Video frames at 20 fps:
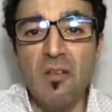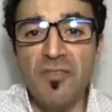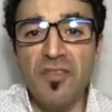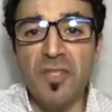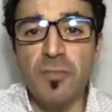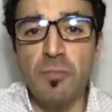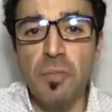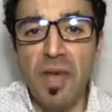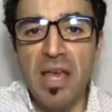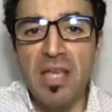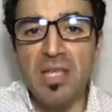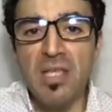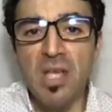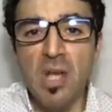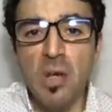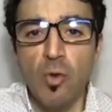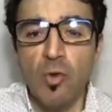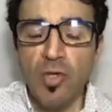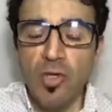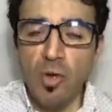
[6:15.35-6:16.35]
space
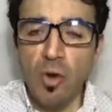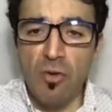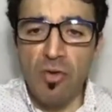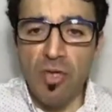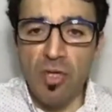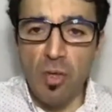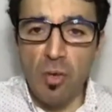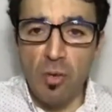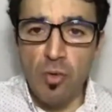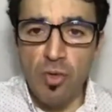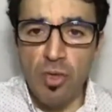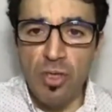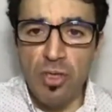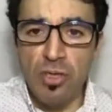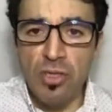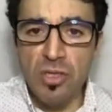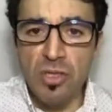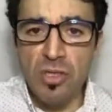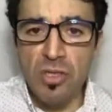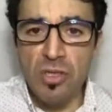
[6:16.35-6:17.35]
to store the
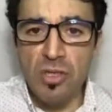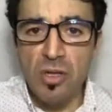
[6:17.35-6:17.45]
solutions,